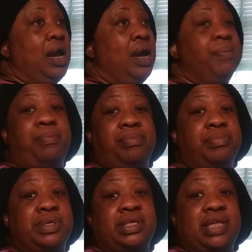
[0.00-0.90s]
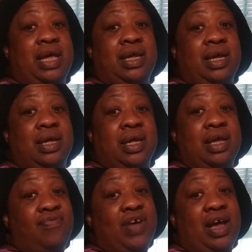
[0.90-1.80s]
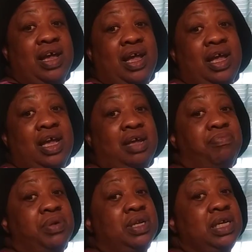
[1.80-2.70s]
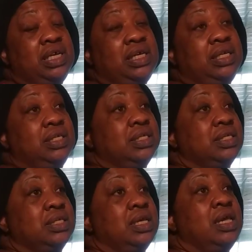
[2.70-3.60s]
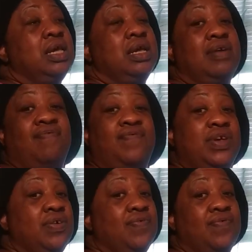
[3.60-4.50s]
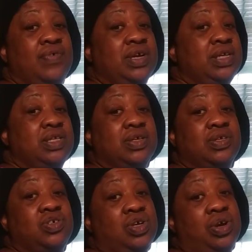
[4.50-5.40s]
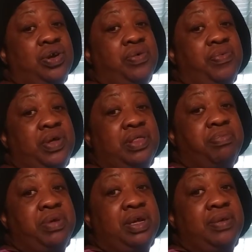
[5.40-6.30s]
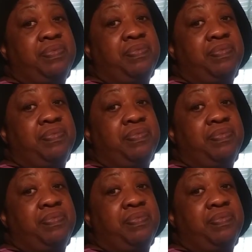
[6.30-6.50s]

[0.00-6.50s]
I'm mistaken. If I am, please feel free to share it with me.